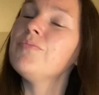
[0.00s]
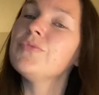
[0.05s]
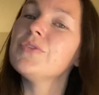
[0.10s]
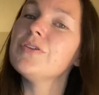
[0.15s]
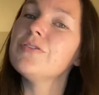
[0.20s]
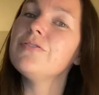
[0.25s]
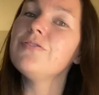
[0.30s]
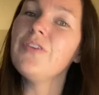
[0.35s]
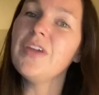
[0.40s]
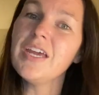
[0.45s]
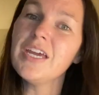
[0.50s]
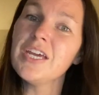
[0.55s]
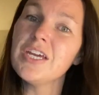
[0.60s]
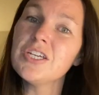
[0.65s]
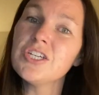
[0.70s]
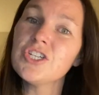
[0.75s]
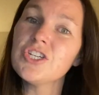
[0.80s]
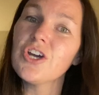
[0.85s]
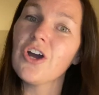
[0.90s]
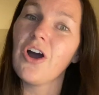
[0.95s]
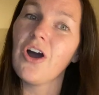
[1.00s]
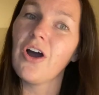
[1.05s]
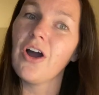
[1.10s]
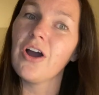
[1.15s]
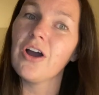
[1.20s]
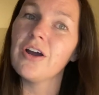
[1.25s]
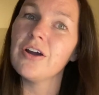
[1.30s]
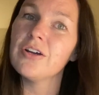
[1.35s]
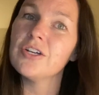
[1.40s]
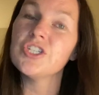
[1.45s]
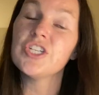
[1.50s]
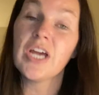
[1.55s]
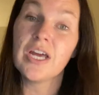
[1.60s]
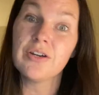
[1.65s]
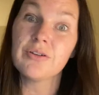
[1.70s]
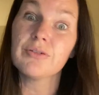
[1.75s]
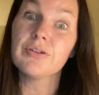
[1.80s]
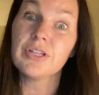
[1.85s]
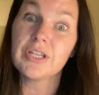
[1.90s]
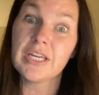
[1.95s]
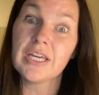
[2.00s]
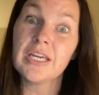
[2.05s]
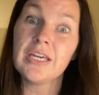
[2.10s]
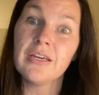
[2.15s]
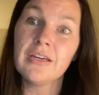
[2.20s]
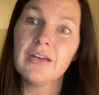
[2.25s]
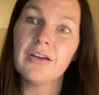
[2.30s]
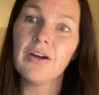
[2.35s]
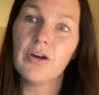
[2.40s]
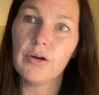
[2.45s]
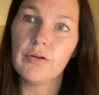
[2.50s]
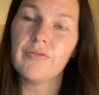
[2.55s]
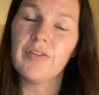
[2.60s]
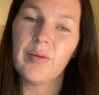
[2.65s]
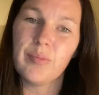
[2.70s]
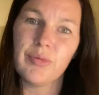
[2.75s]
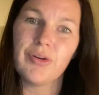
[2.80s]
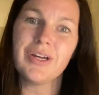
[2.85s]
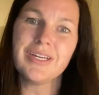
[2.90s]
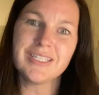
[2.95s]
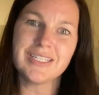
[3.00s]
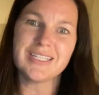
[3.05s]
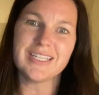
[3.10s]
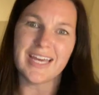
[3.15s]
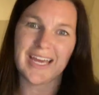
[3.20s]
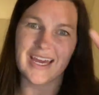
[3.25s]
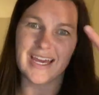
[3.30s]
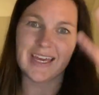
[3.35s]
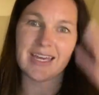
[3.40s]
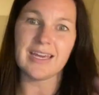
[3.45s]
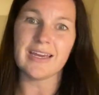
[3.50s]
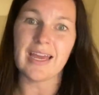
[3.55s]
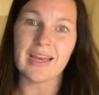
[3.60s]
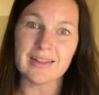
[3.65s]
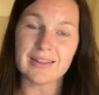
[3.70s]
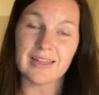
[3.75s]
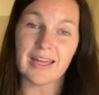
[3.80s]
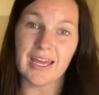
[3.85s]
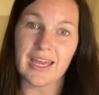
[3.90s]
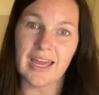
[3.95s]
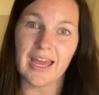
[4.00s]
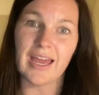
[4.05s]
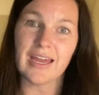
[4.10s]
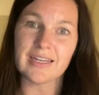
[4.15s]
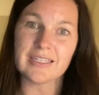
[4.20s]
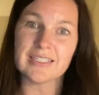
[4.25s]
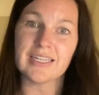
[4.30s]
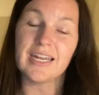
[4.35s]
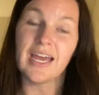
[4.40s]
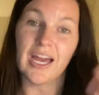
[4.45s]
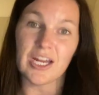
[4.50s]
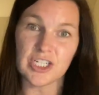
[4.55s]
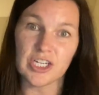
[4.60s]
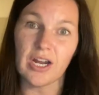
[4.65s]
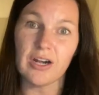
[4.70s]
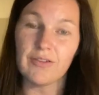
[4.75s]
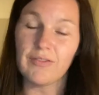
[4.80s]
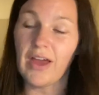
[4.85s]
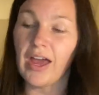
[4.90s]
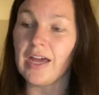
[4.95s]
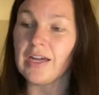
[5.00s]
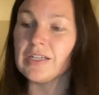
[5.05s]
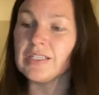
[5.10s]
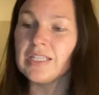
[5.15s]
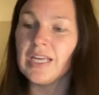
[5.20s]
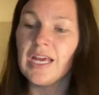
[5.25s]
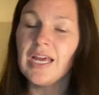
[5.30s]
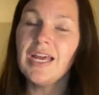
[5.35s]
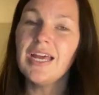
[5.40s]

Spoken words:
Fish are generally oviparous. They lay eggs and hatch out of eggs.